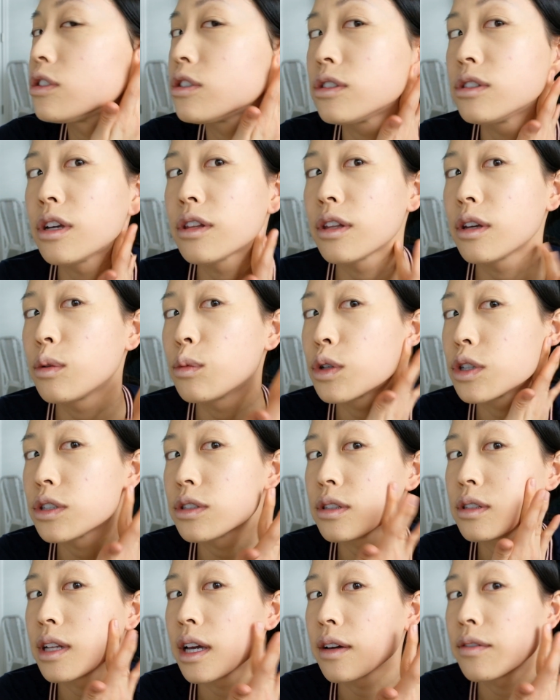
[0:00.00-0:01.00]
There's nothing worse
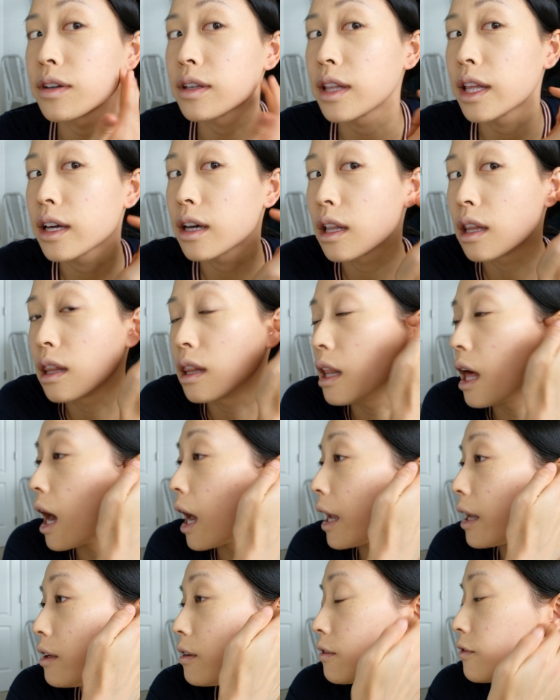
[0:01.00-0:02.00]
than having like a
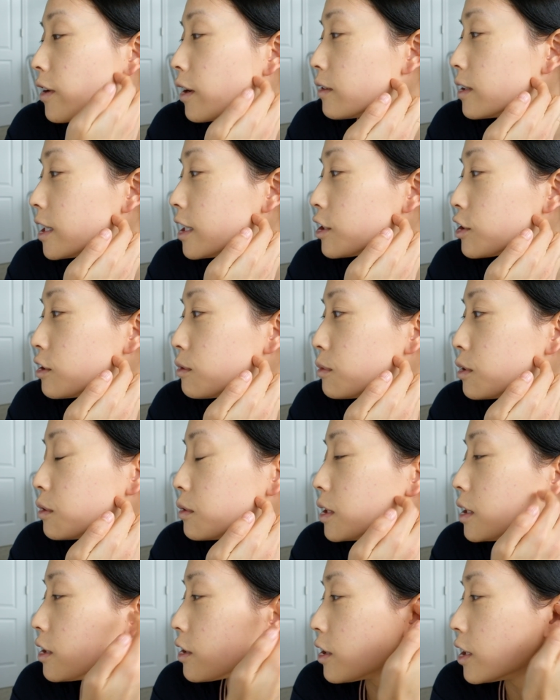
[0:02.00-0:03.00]
line of foundation
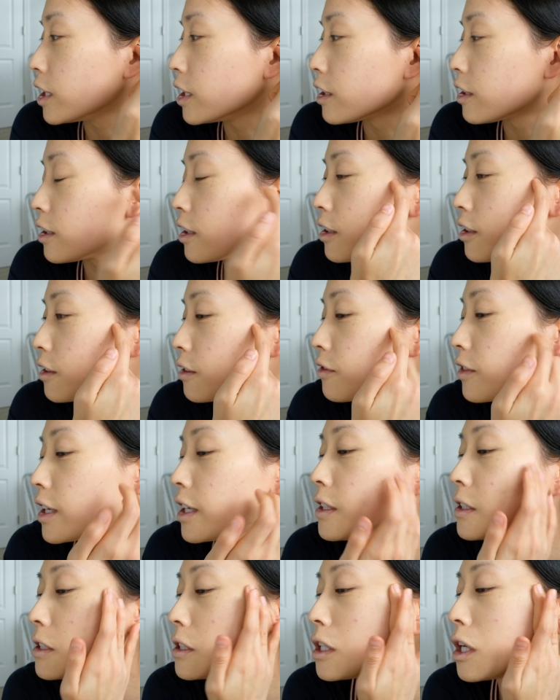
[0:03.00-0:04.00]
between your ear and your
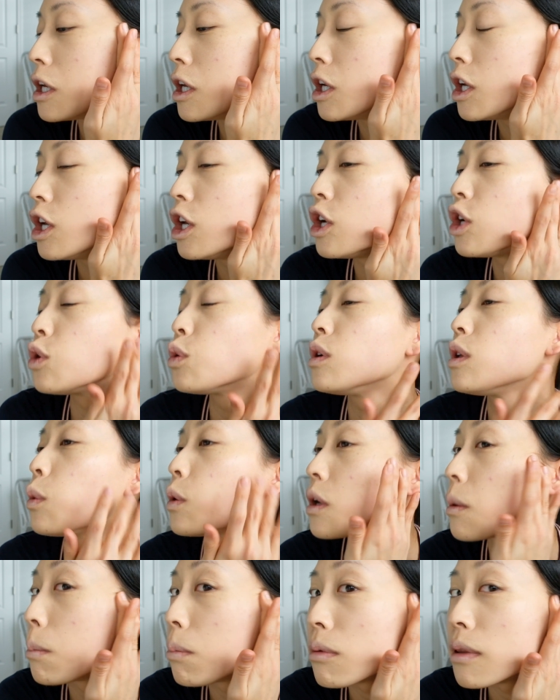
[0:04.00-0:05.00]
face. You really
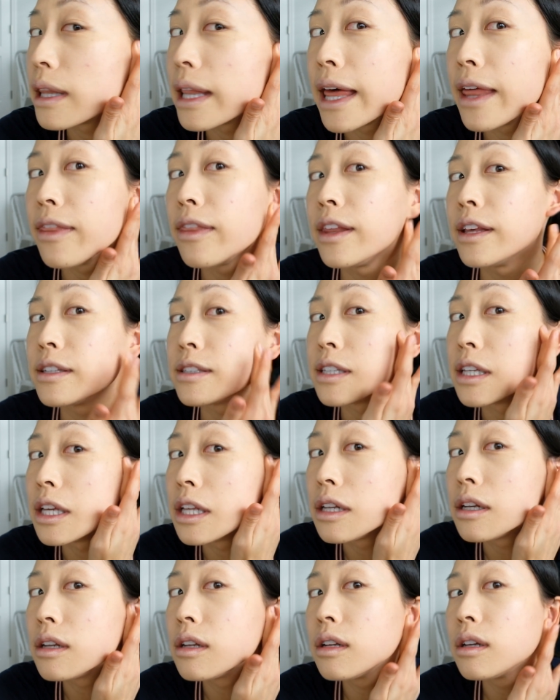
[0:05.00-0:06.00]
want to blend this
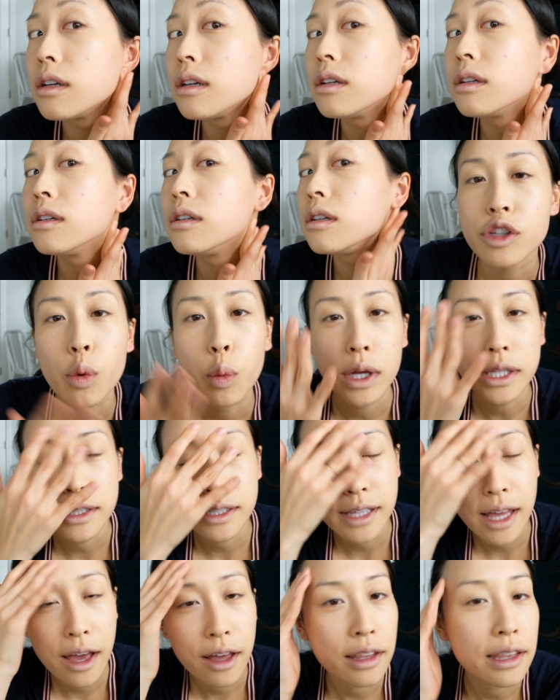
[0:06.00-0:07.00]
in. So once
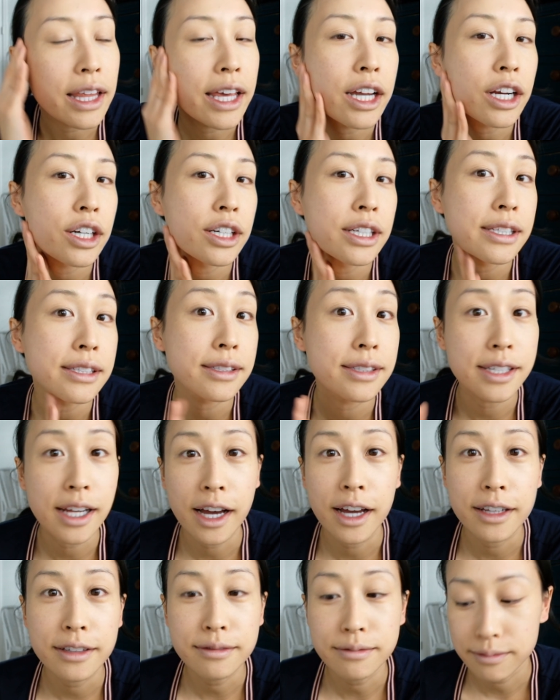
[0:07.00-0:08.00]
that layer is
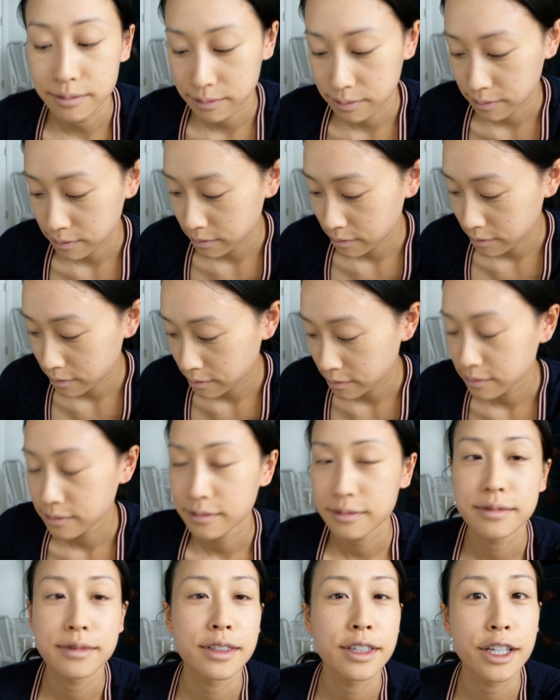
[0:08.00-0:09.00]
done,
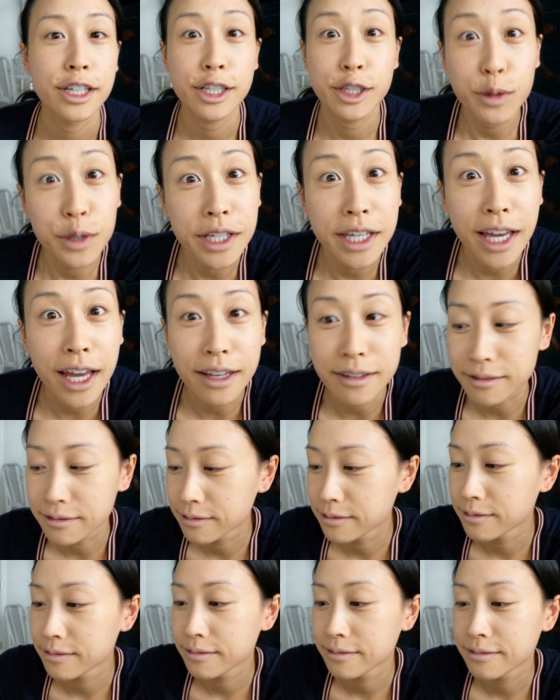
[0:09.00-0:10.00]
you do it again.
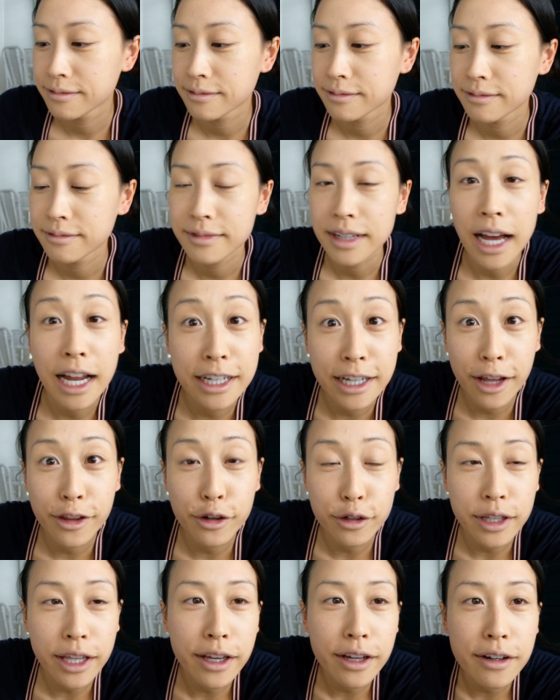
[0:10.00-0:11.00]

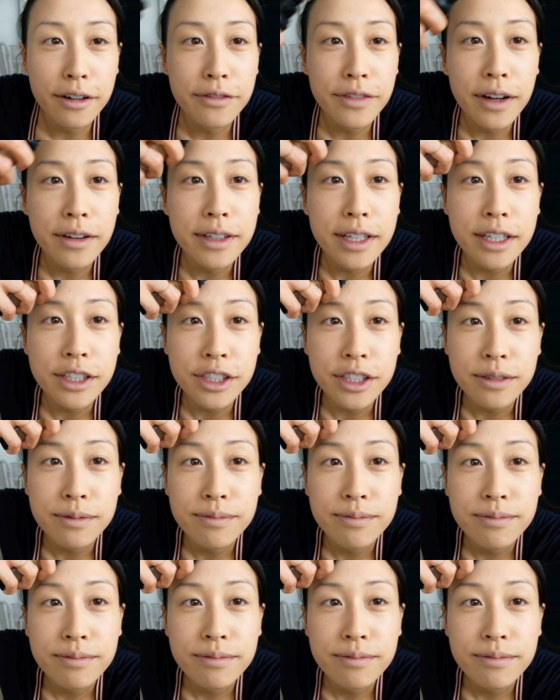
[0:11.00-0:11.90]
Another layer of foundation.